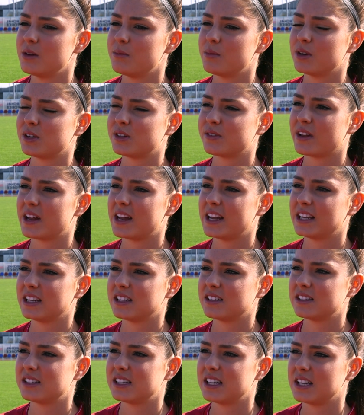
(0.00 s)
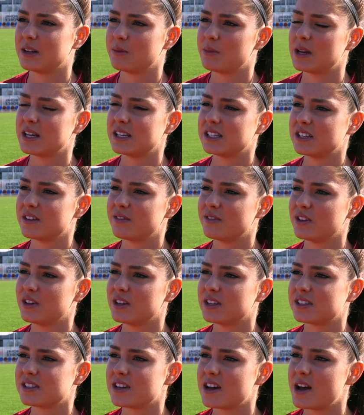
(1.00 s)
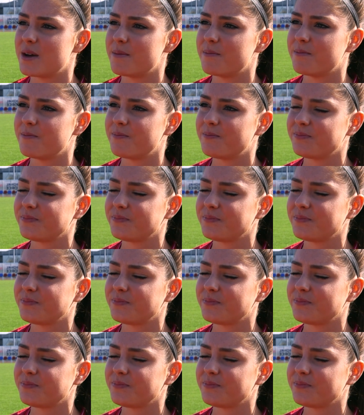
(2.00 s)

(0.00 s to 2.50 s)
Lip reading: push for that England senior place in a few years' time.